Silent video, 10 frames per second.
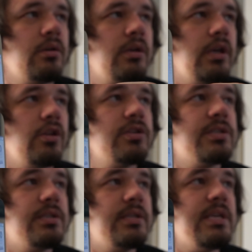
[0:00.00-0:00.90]
It looks
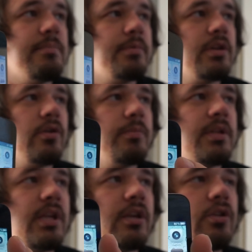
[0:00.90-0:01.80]
deep, you know what I mean?
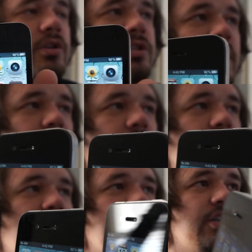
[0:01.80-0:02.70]
It looks like you're
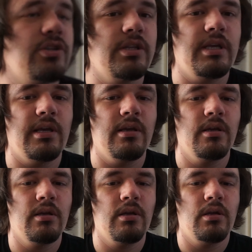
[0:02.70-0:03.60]
actually,
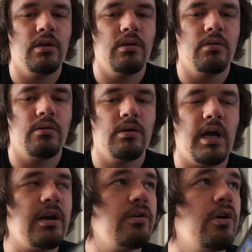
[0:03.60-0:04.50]
I
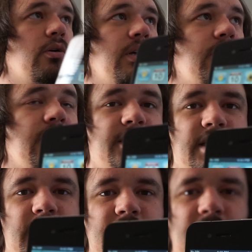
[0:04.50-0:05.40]
don't know.
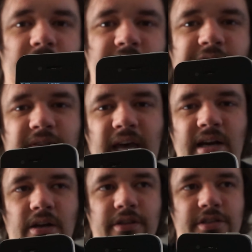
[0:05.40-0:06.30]
It's not like it's flat
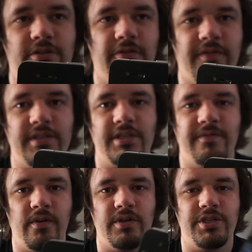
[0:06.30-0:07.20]
on the surface. It's
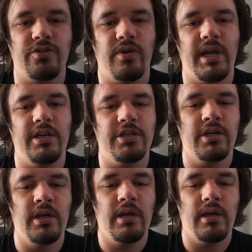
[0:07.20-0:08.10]
very strange.
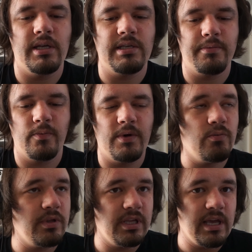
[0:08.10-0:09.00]
It's something we don't
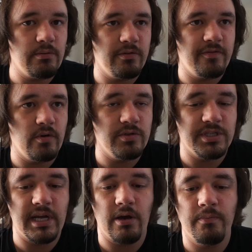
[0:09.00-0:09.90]
really get with phones now.